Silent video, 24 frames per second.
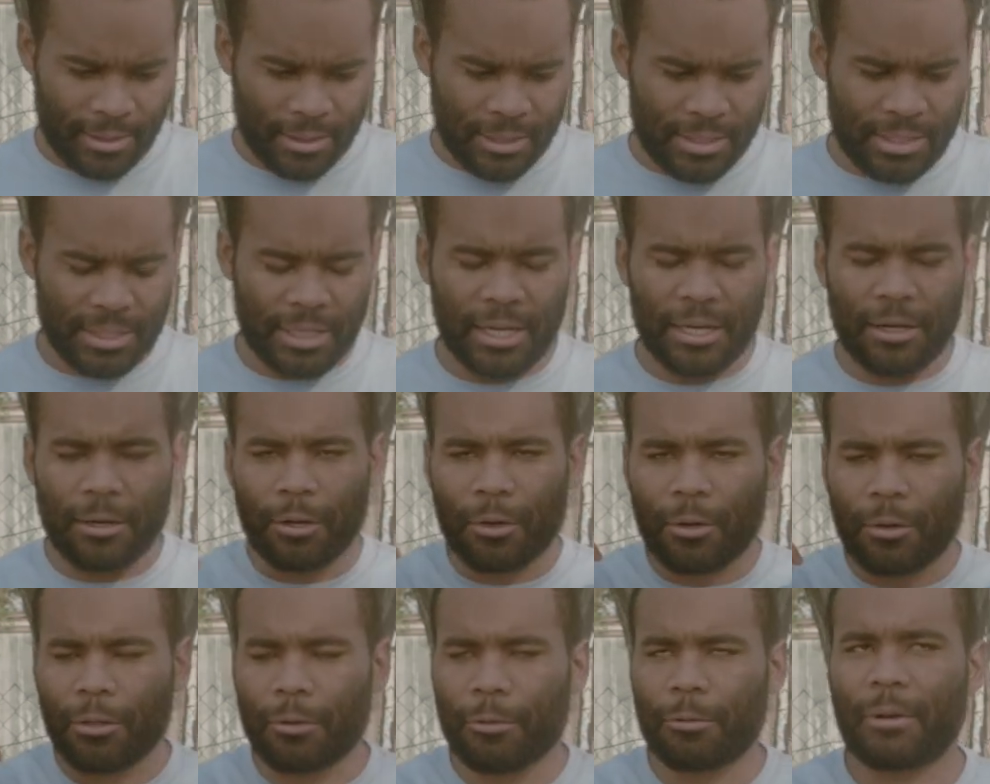You see, I
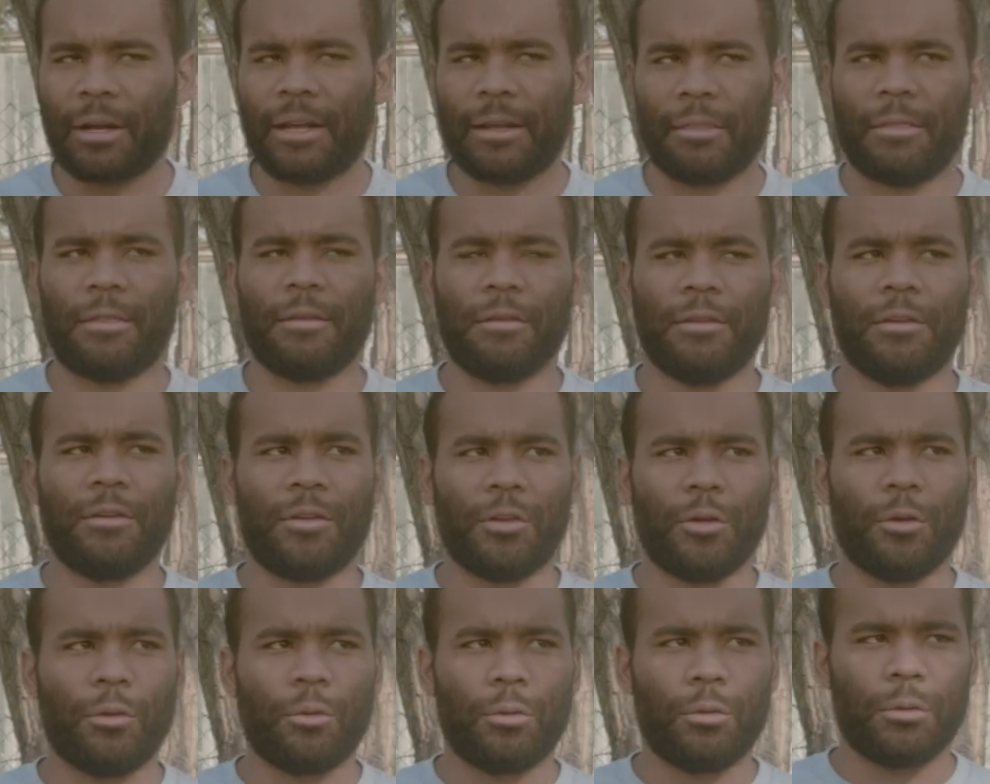know the right thing to
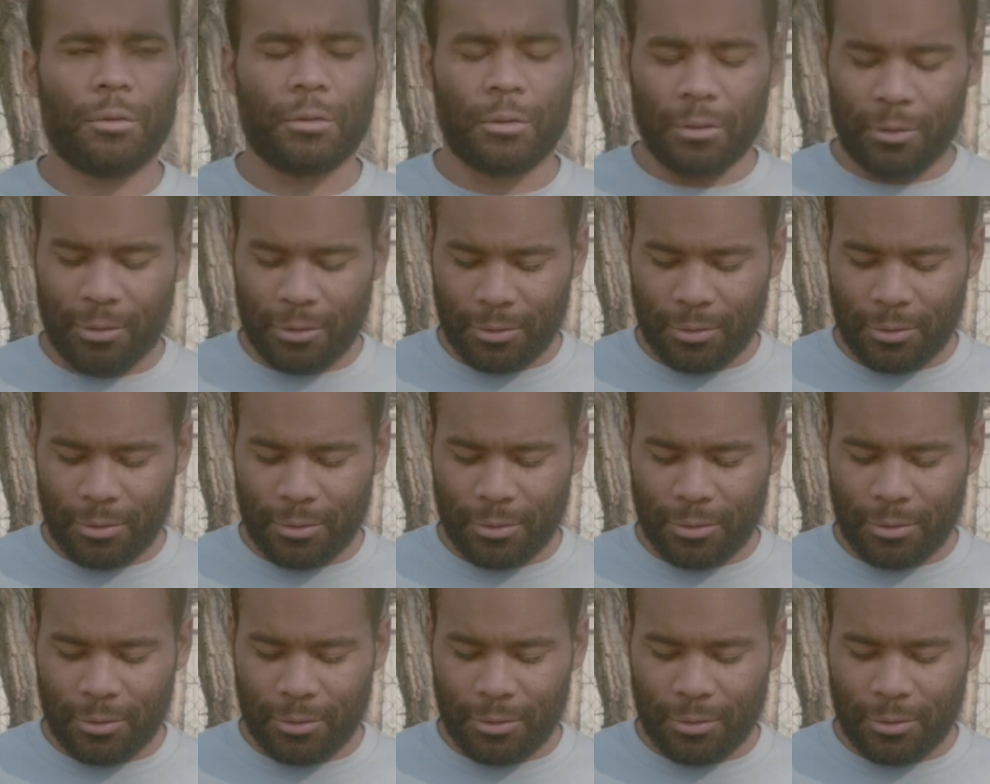do,